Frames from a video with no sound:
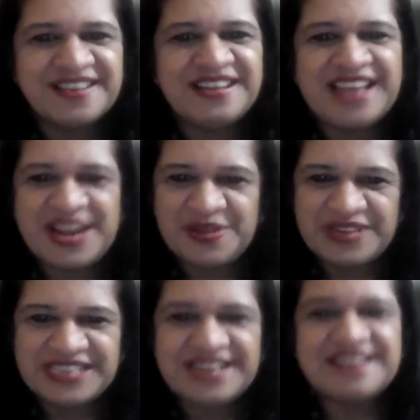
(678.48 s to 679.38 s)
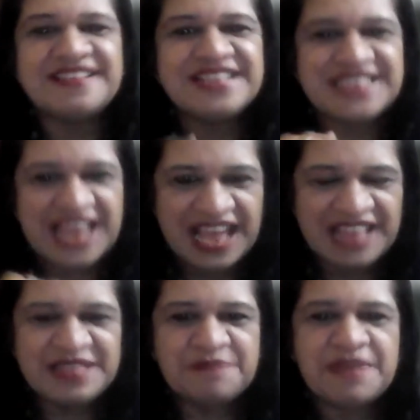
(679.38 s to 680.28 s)
adolescent girls
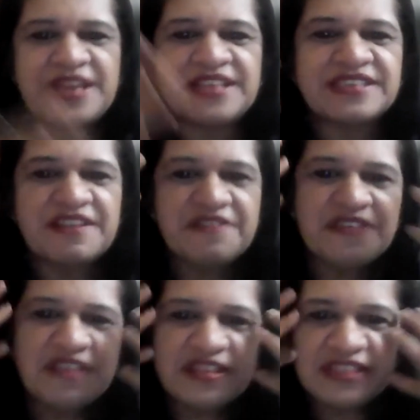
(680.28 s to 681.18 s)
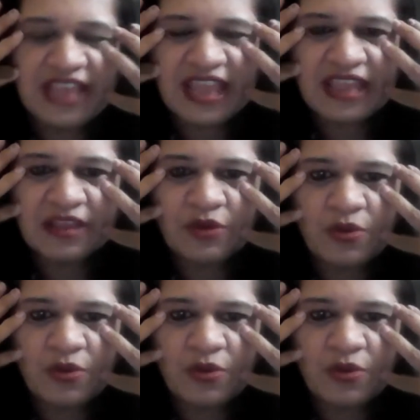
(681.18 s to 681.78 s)
had the parents, the